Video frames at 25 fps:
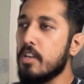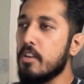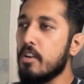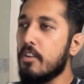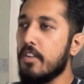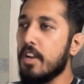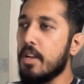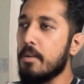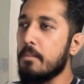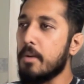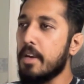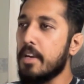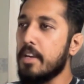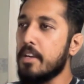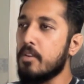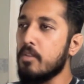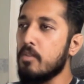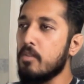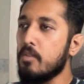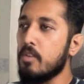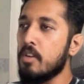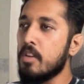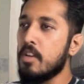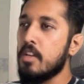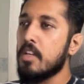of n by
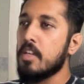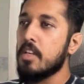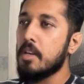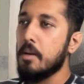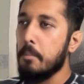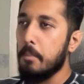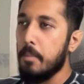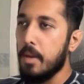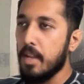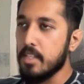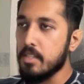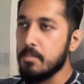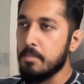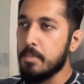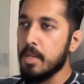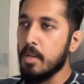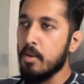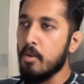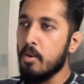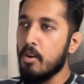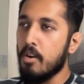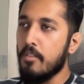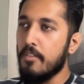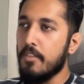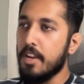2 plus big
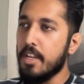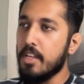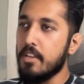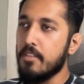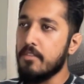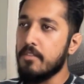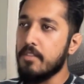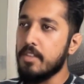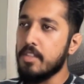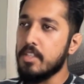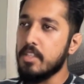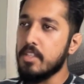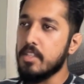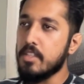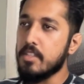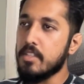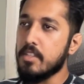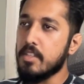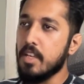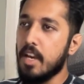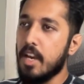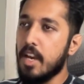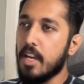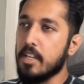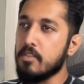O of n, which
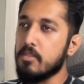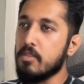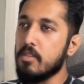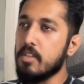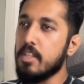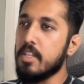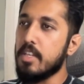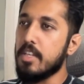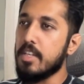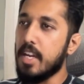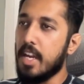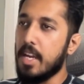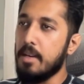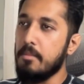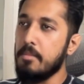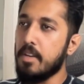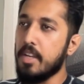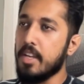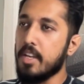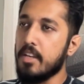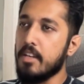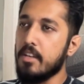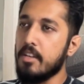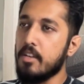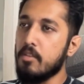is actually the time
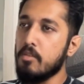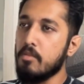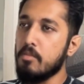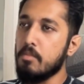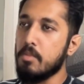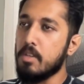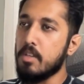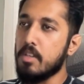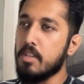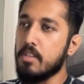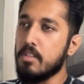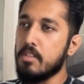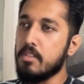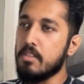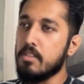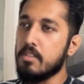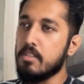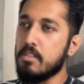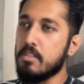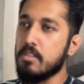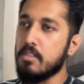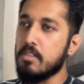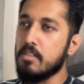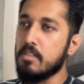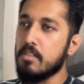taken to merge.